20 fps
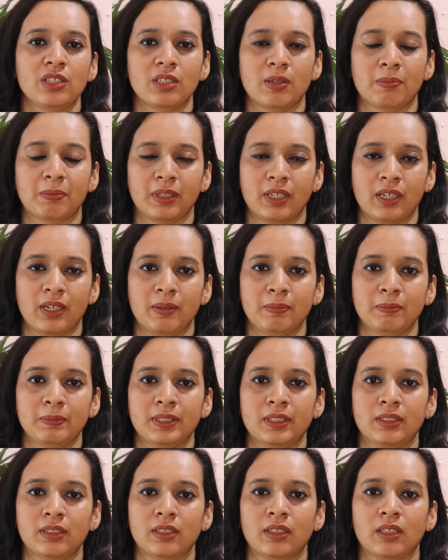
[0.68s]

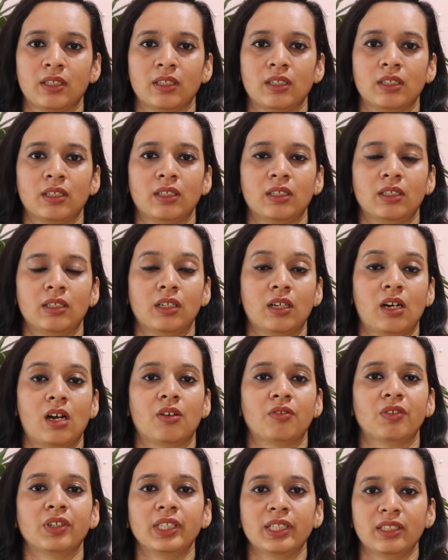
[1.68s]
sometimes a
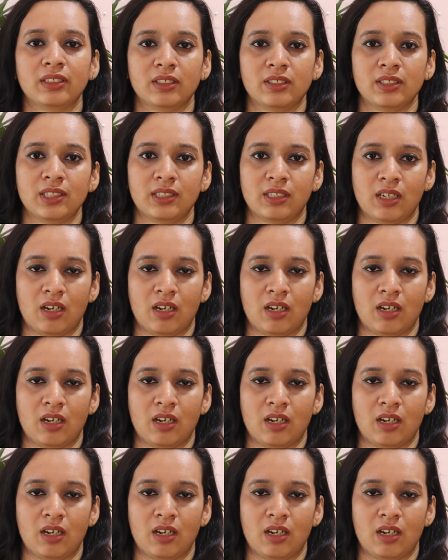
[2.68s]
cover letter is